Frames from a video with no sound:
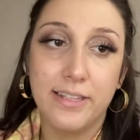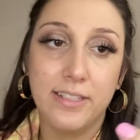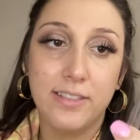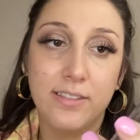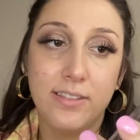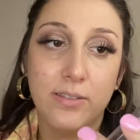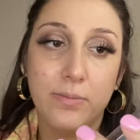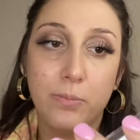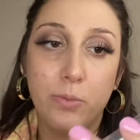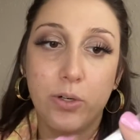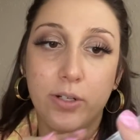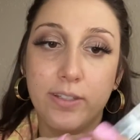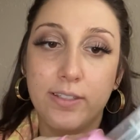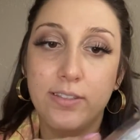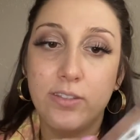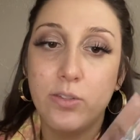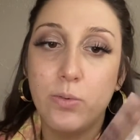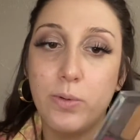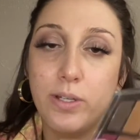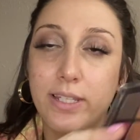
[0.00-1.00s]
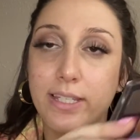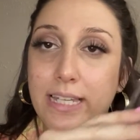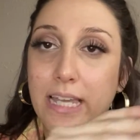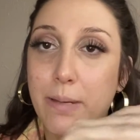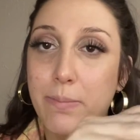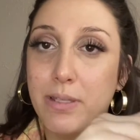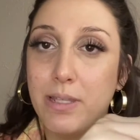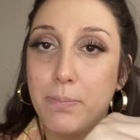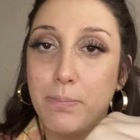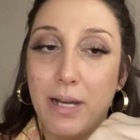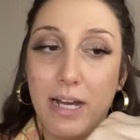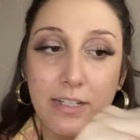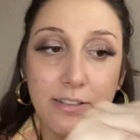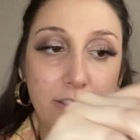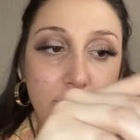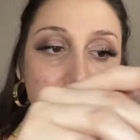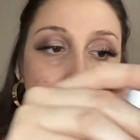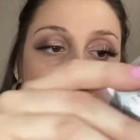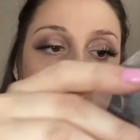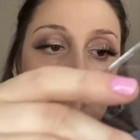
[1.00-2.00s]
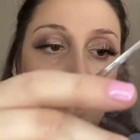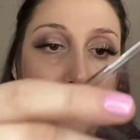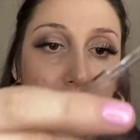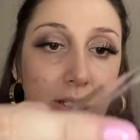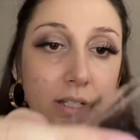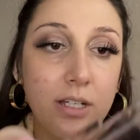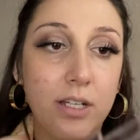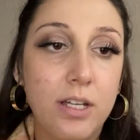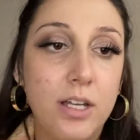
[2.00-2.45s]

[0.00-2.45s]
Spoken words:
This is the one that came in the BoxyCharm.